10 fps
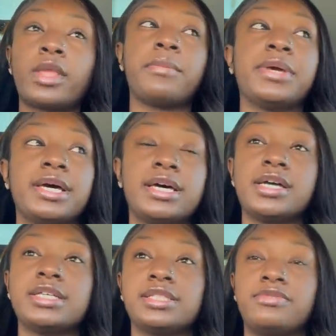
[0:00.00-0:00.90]

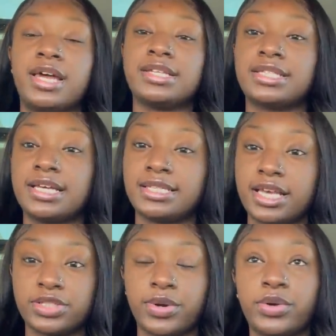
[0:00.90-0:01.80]
Because Valentine's Day
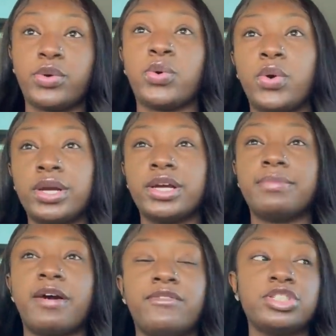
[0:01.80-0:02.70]
is around the corner
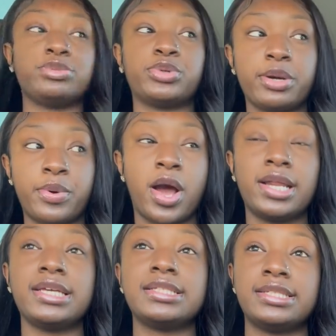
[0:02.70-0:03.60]
and my vision board
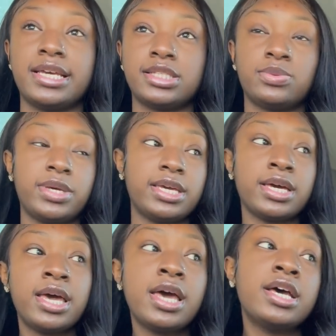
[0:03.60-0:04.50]
party is next week.
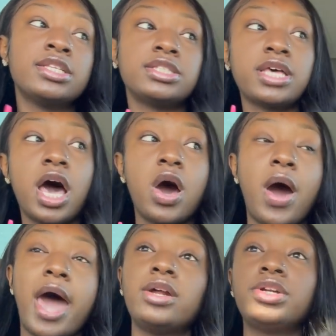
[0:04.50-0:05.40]
So, I
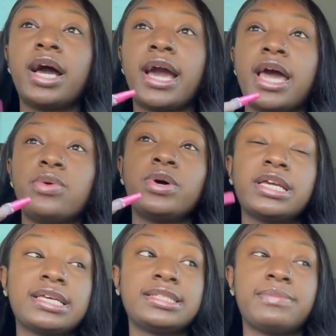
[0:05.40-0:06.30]
don't know. I kind of want
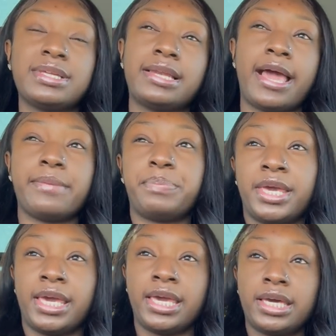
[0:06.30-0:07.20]
to get something like
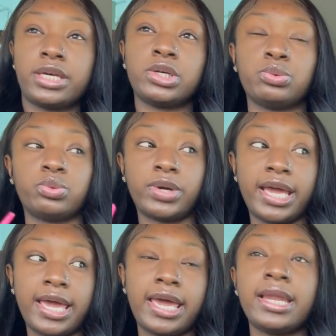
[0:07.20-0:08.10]
pink,
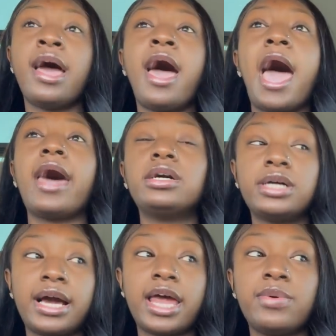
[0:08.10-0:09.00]
red. I don't know.
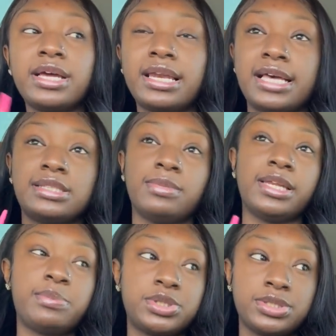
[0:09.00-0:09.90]
I kind of want to get like some
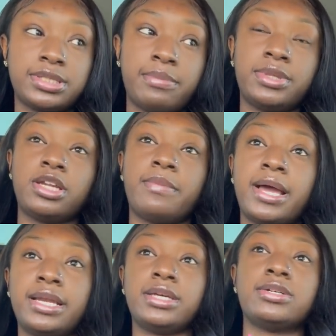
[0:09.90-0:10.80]
lips or something on my
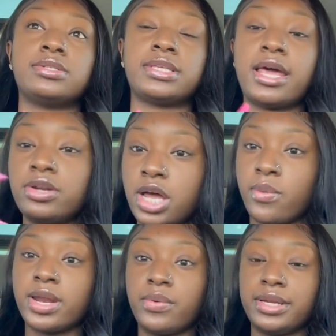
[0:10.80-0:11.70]
nails. I don't know
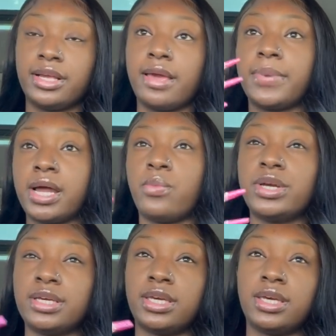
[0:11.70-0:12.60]
what I want to get, but I
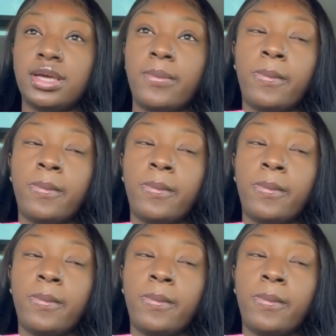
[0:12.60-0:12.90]
want to get...